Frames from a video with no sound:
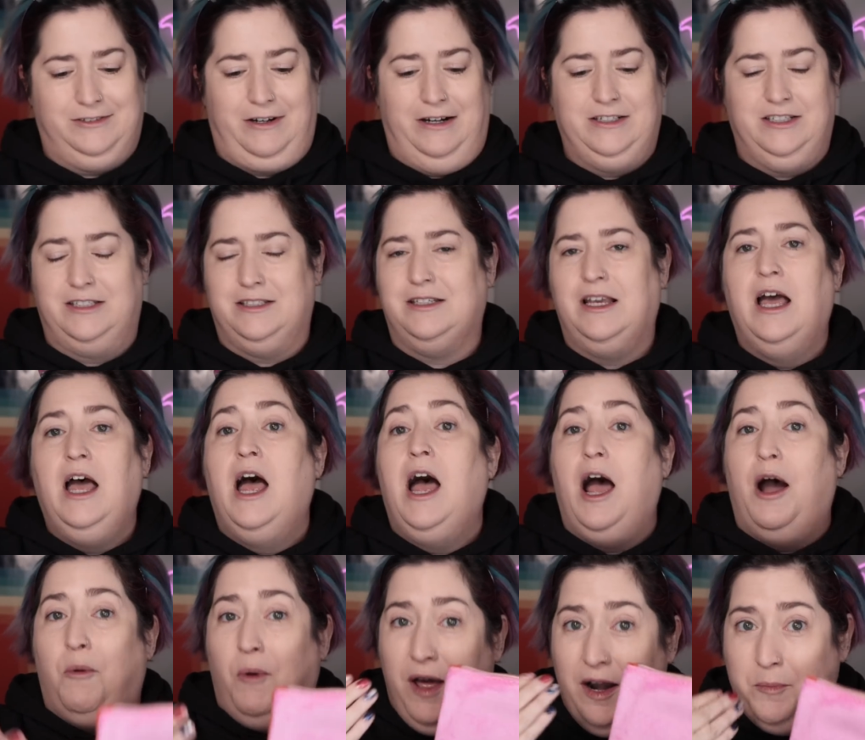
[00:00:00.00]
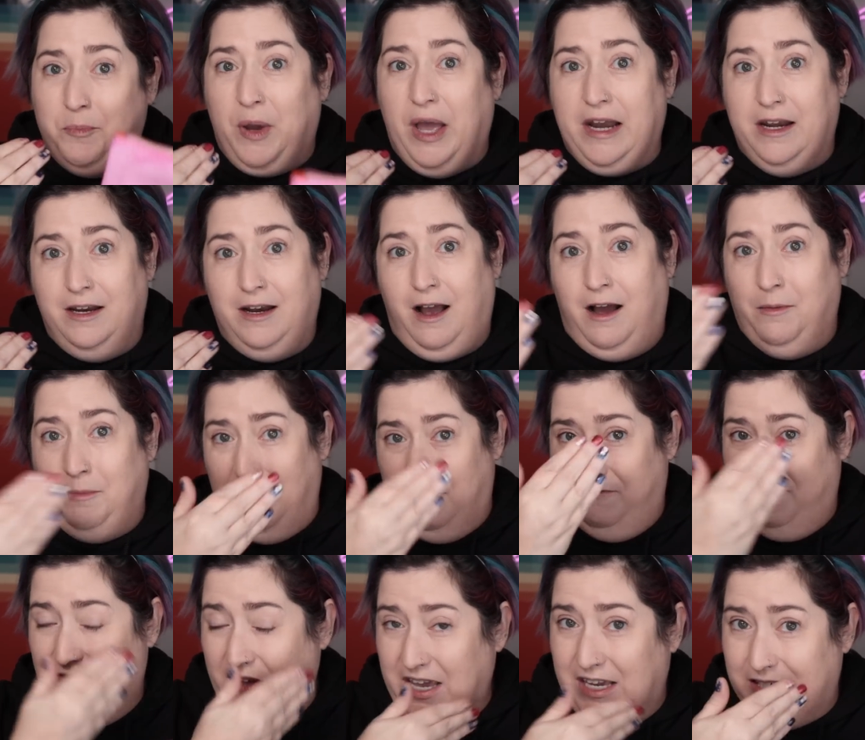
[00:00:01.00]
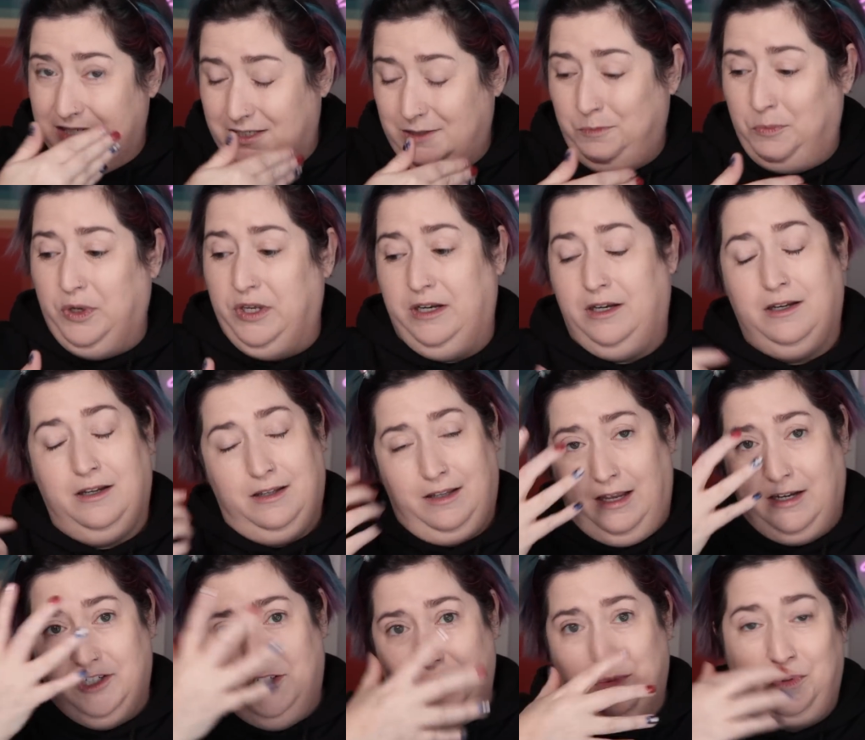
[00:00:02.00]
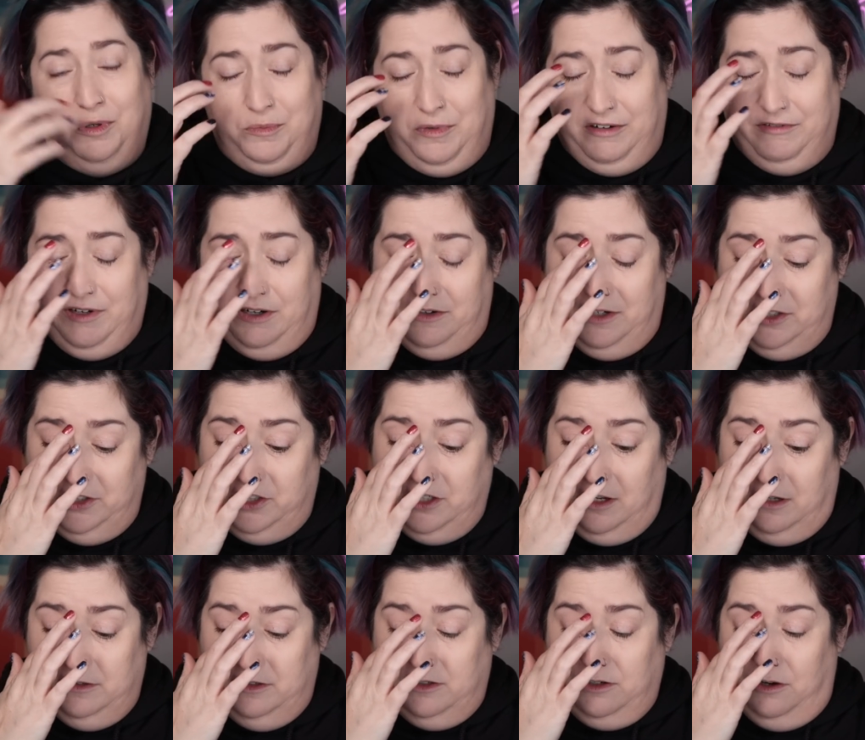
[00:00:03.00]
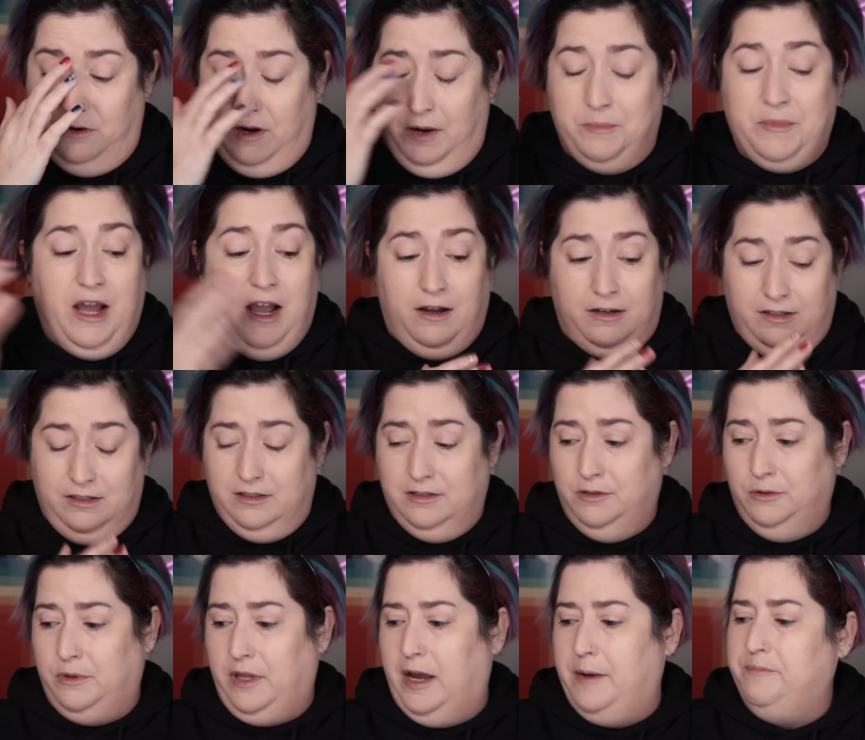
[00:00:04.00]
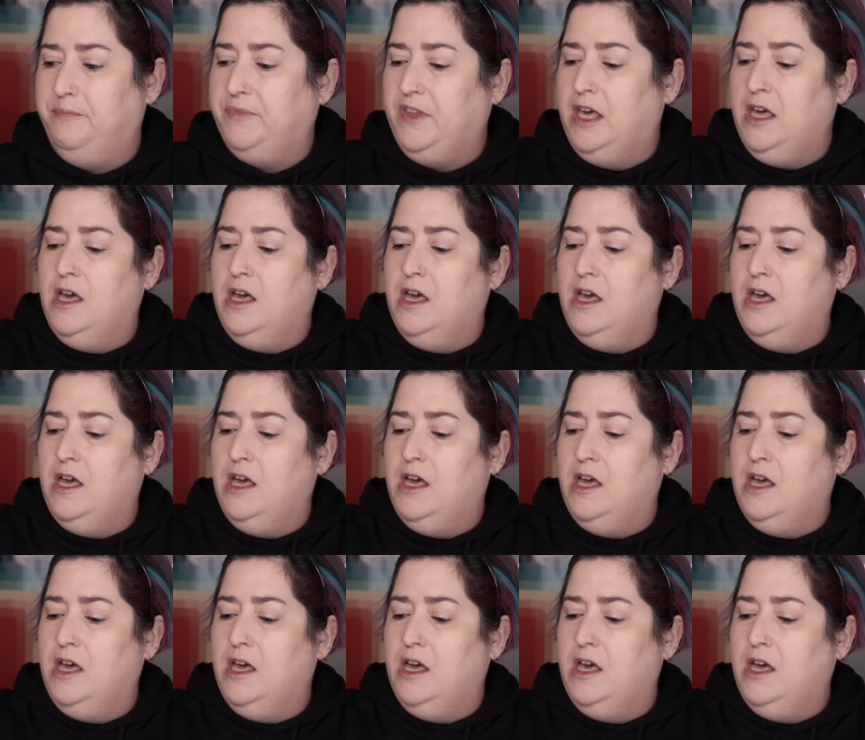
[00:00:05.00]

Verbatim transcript: gracious. I want to pet it on my face, but I just put my foundation on, so I'm not going to do that.